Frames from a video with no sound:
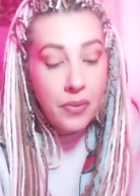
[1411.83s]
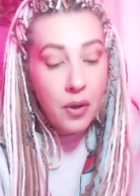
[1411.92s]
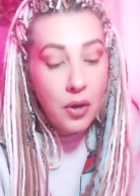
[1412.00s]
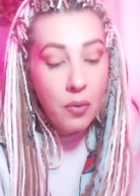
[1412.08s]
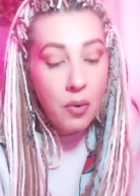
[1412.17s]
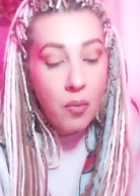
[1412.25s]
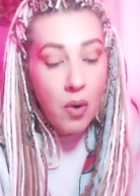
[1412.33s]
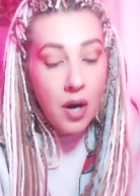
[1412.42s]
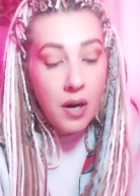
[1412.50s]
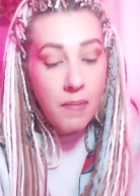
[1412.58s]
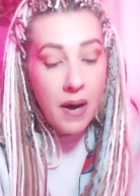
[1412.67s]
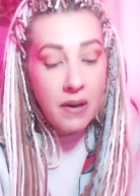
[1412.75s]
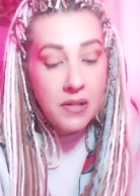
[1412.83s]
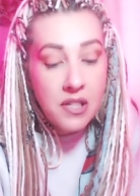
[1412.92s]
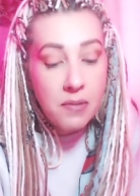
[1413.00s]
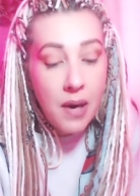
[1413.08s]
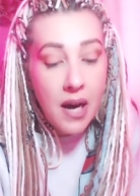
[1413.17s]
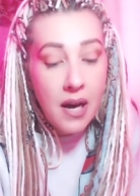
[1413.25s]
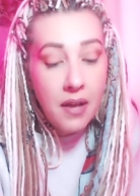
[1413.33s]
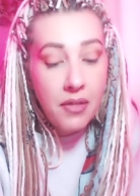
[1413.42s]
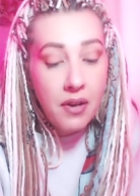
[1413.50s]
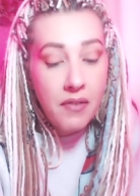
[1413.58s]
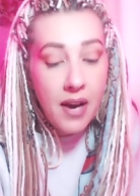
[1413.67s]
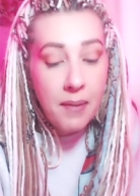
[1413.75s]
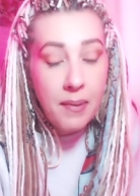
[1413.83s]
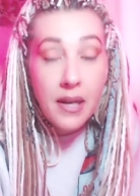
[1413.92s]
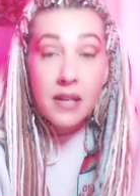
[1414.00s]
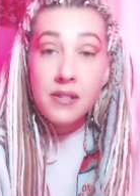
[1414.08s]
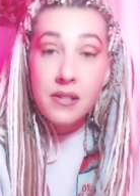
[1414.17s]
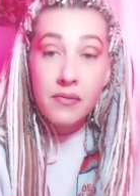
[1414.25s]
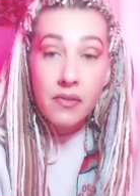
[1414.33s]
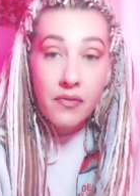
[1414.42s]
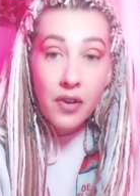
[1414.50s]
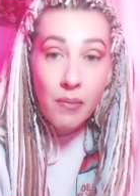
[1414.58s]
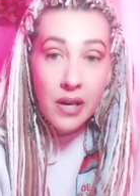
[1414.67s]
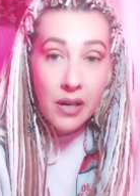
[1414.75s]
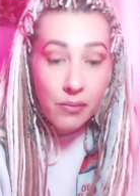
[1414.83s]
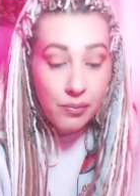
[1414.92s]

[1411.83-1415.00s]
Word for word: you will walk a balanced path of happiness and fulfillment.